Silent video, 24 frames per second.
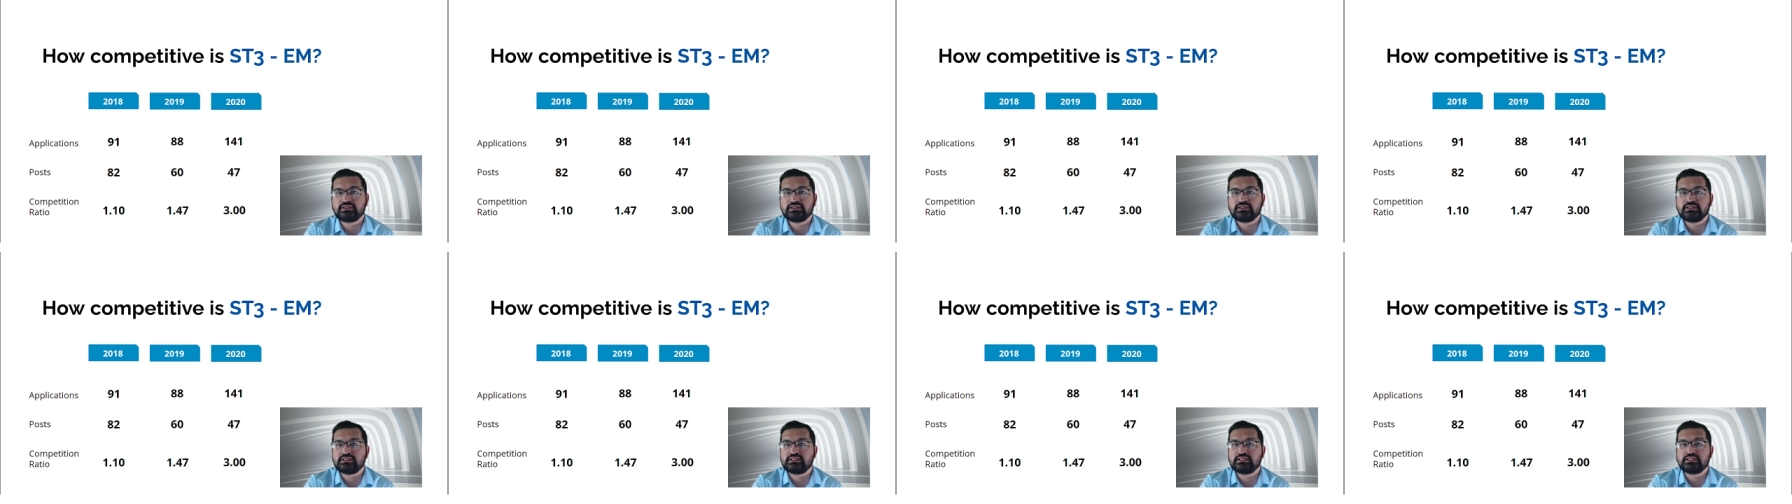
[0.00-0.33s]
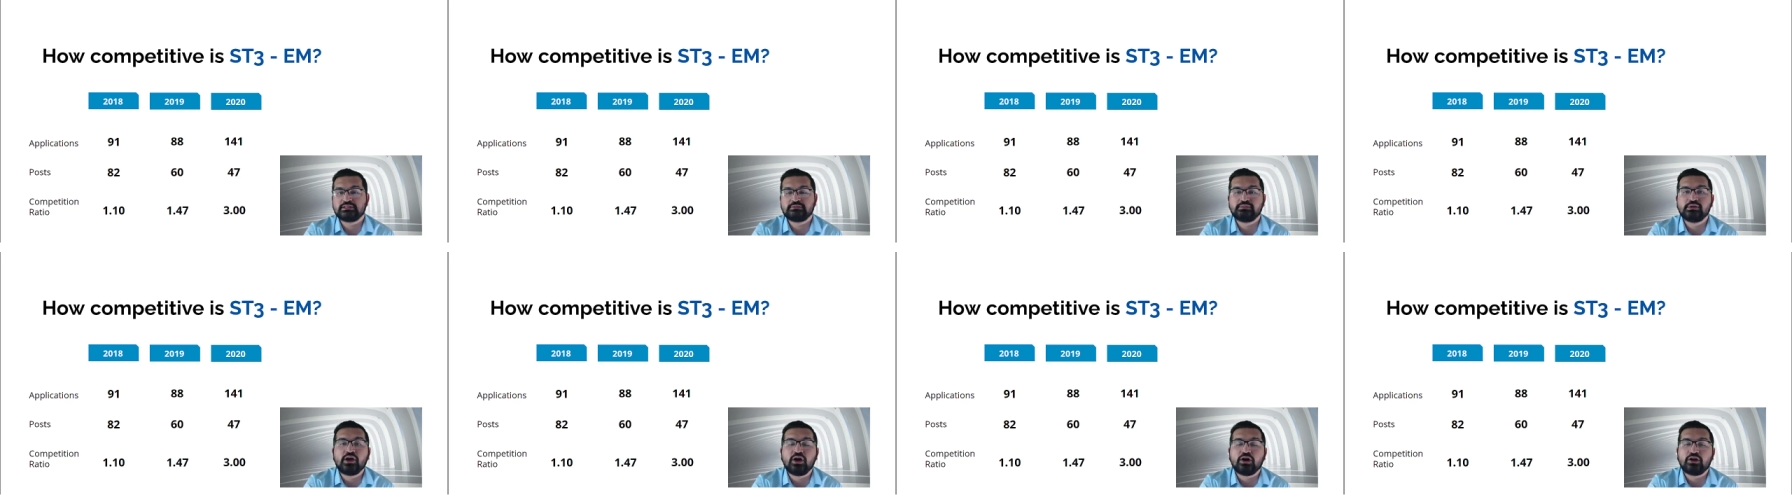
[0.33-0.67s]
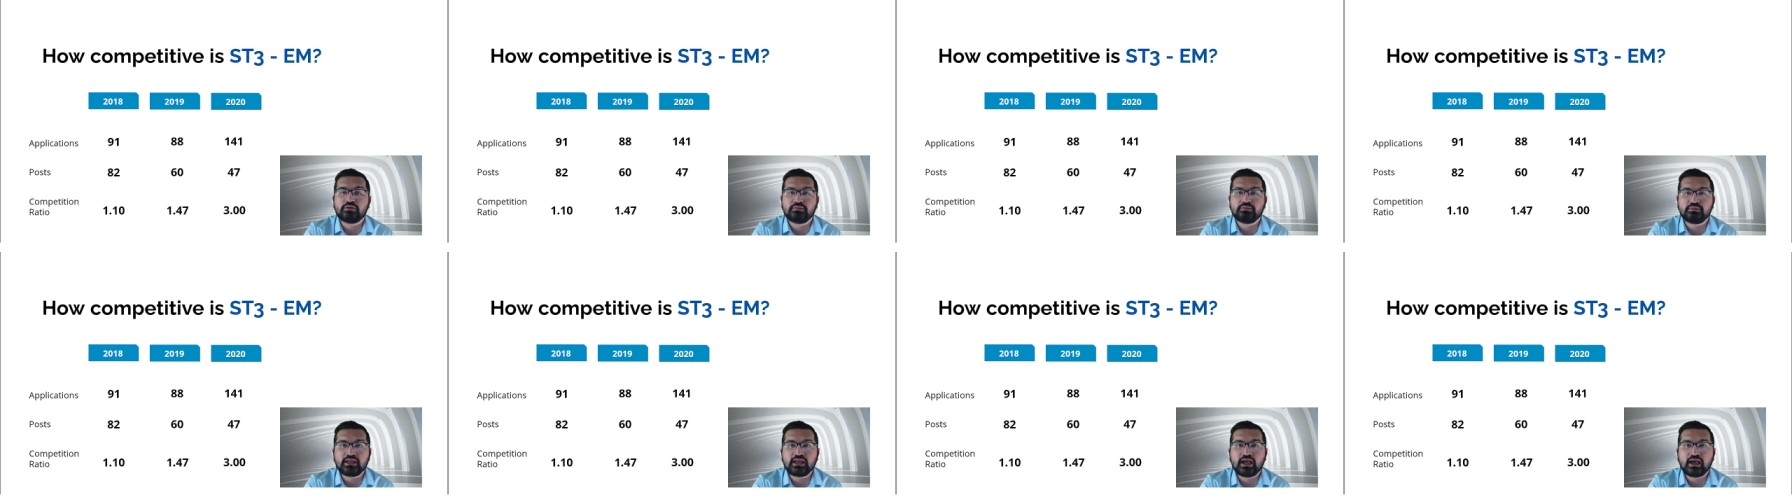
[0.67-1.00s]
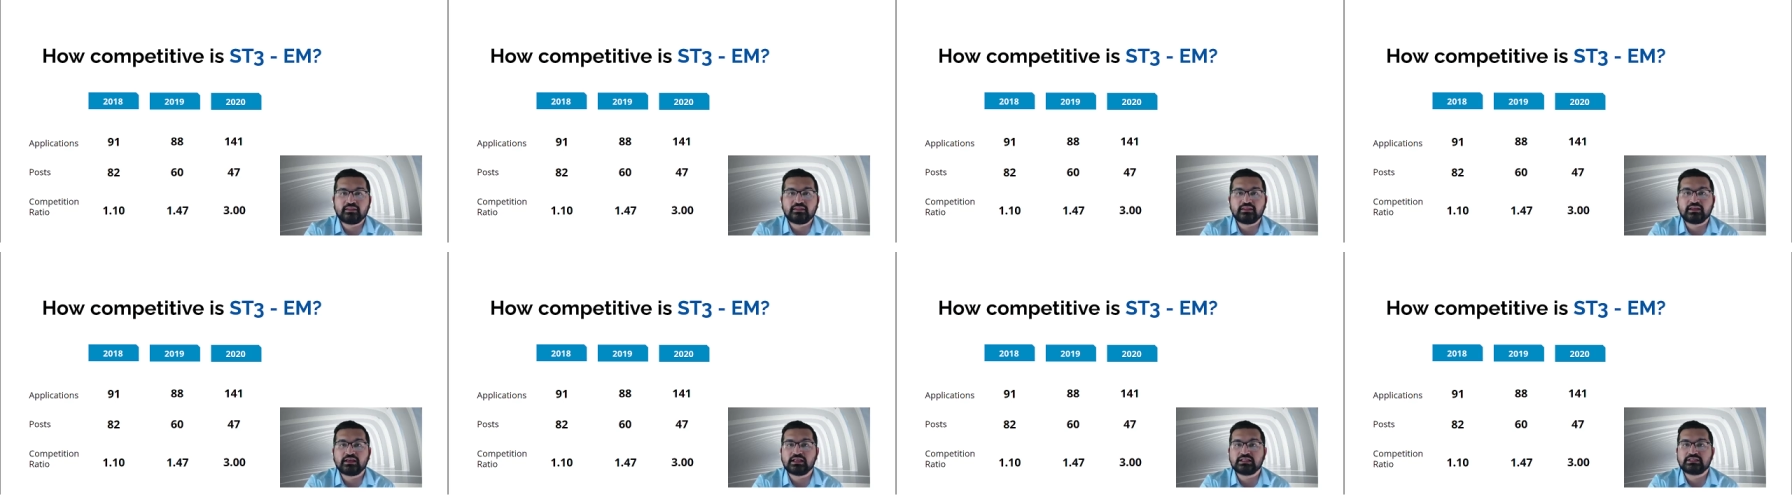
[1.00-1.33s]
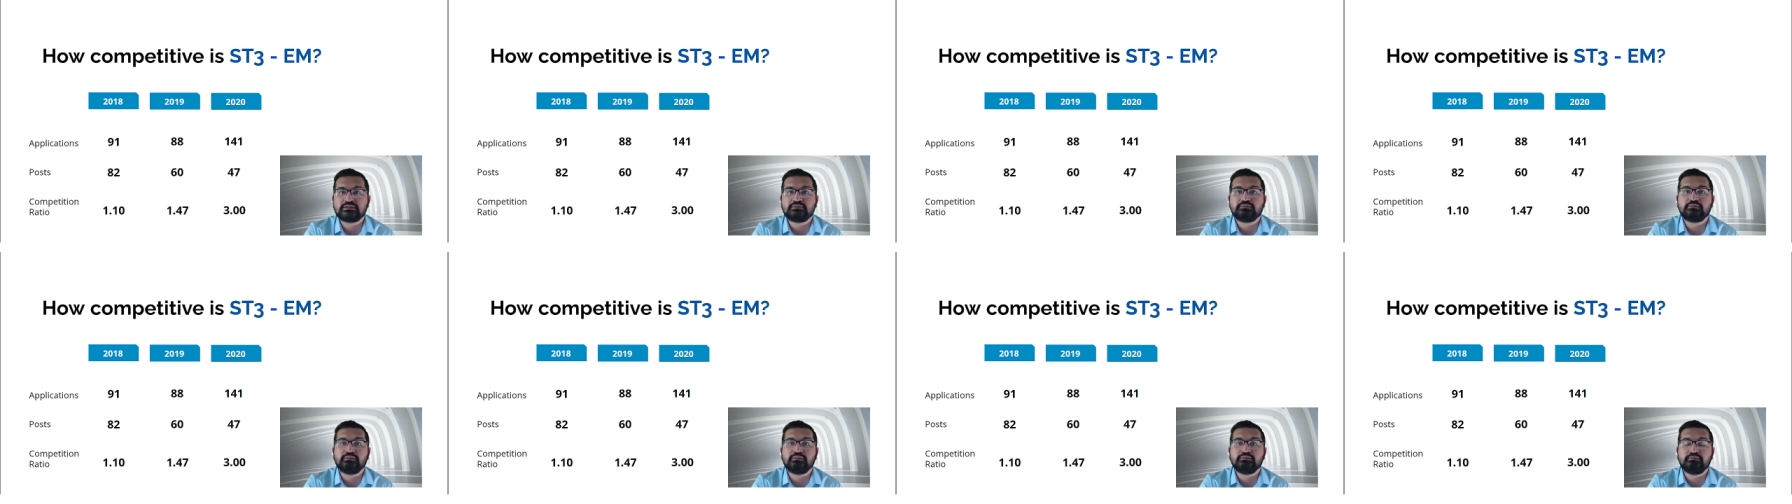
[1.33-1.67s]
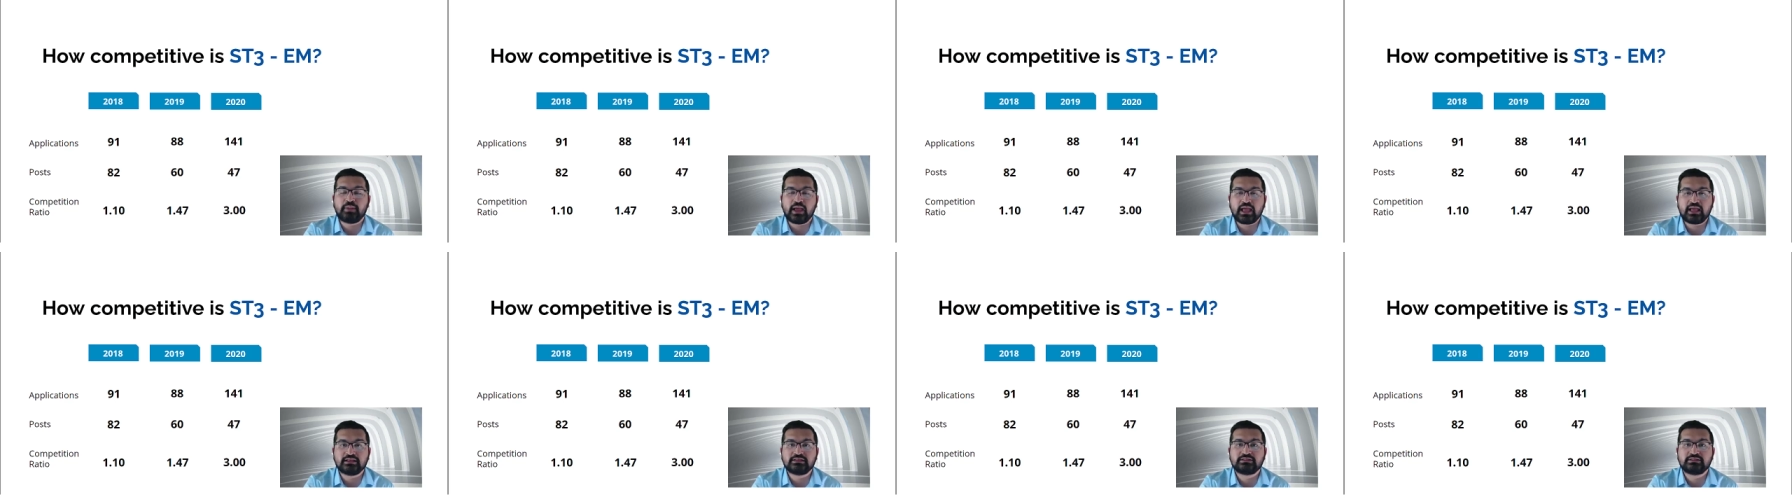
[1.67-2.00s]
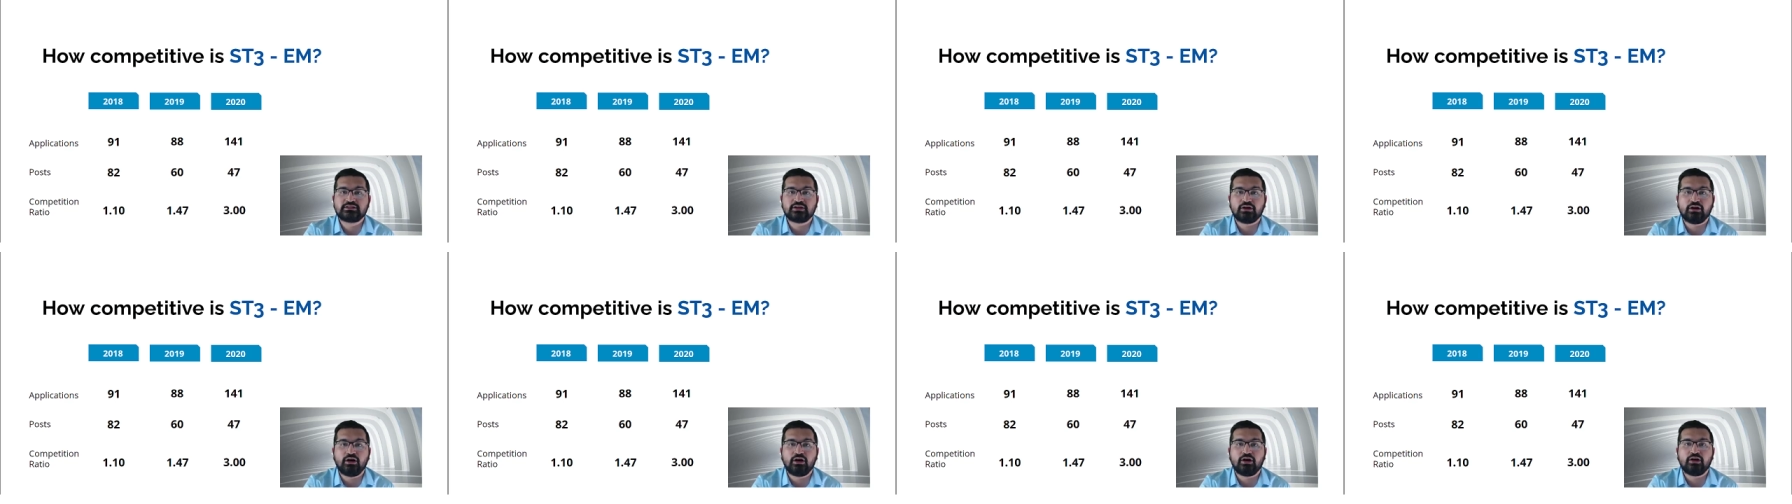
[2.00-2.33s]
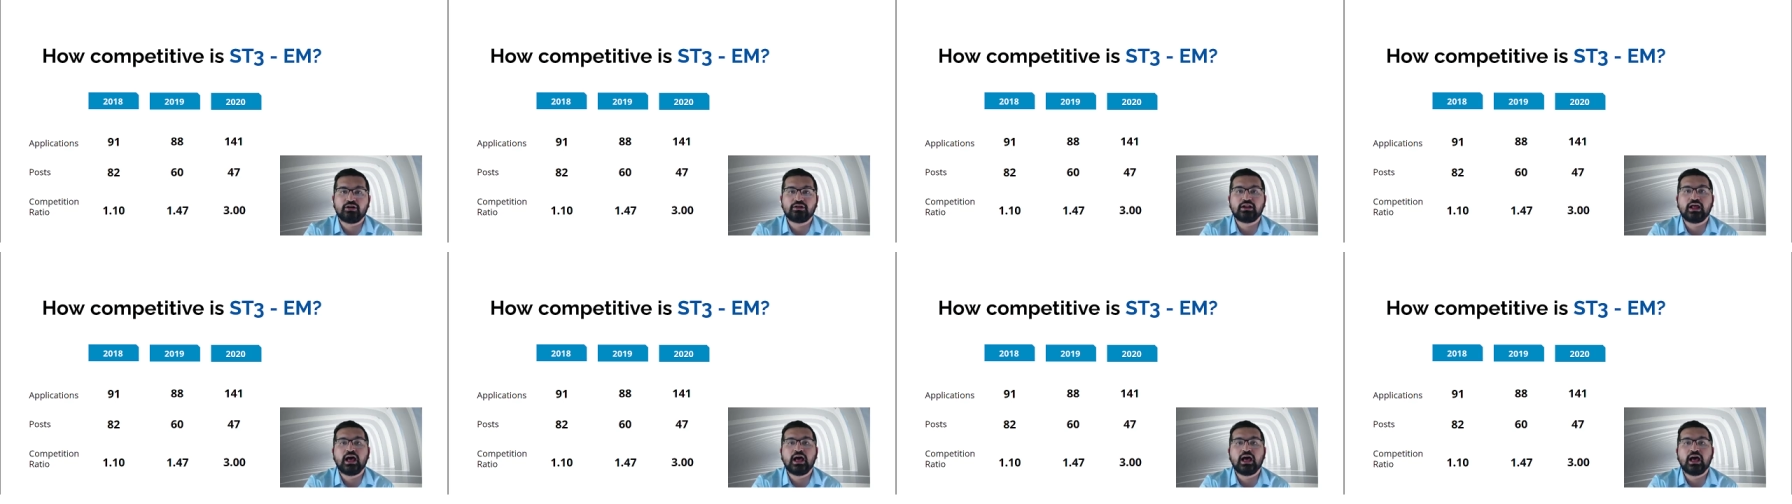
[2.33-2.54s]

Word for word: this is beyond me i think it's based on